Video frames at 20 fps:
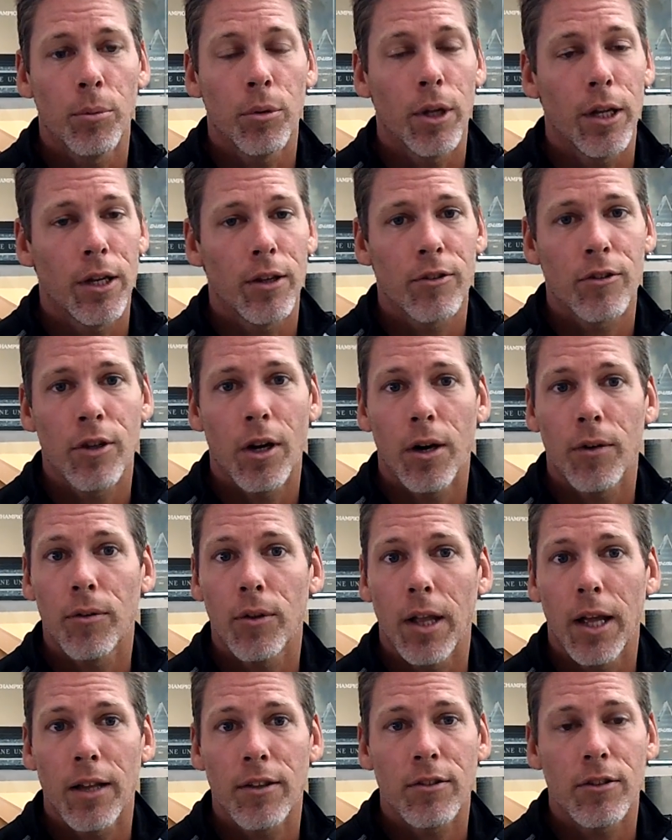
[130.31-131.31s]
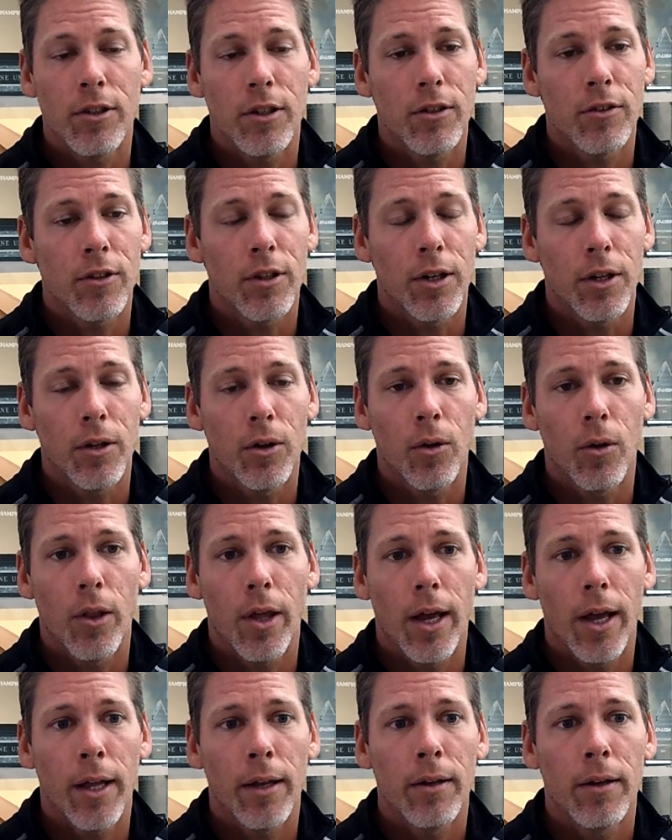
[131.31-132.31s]
played us tough last season, I know
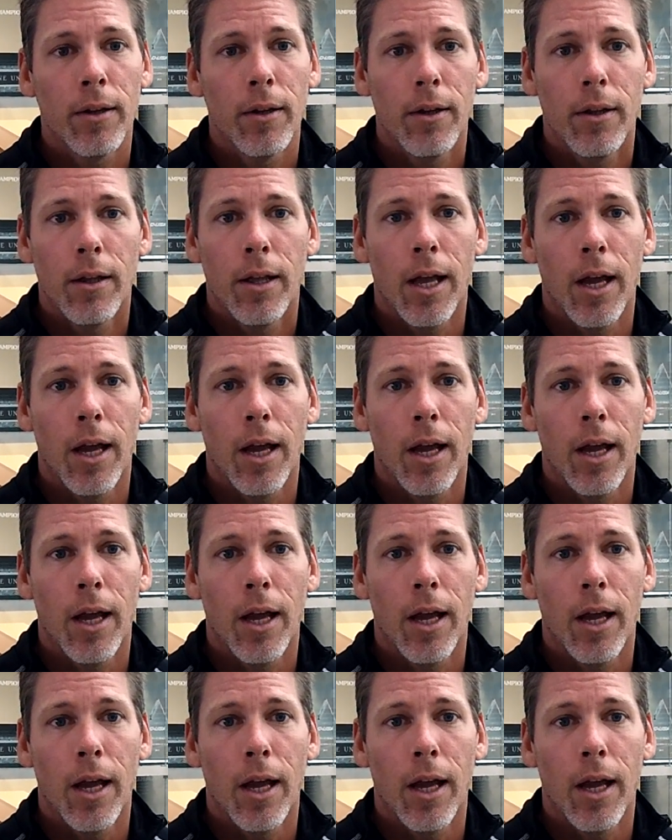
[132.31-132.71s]
that.